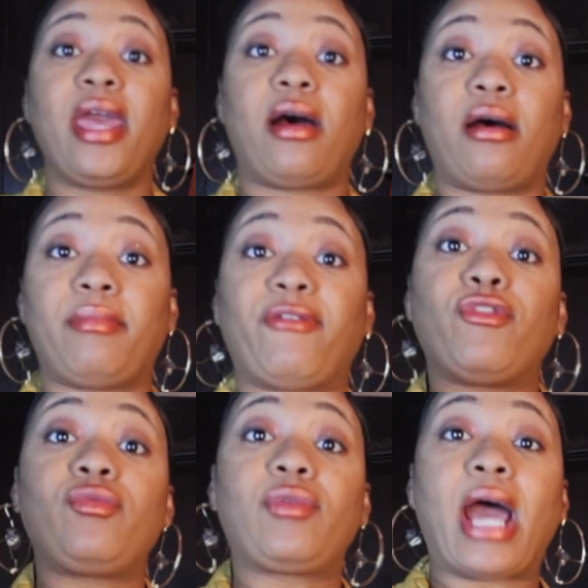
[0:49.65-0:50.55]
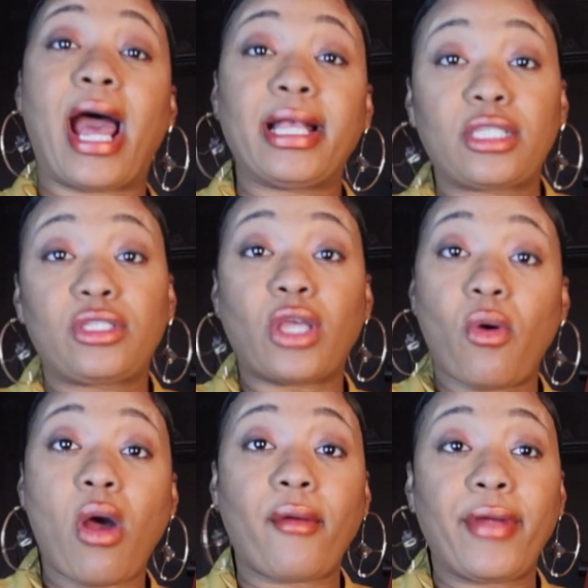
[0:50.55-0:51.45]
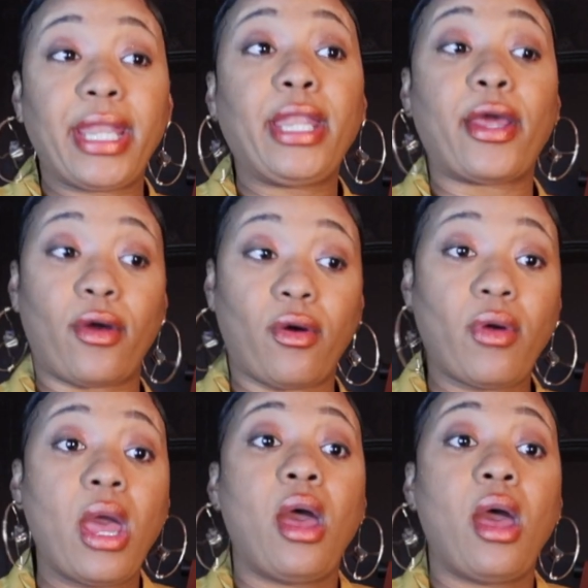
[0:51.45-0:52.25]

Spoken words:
If you guys don't already know,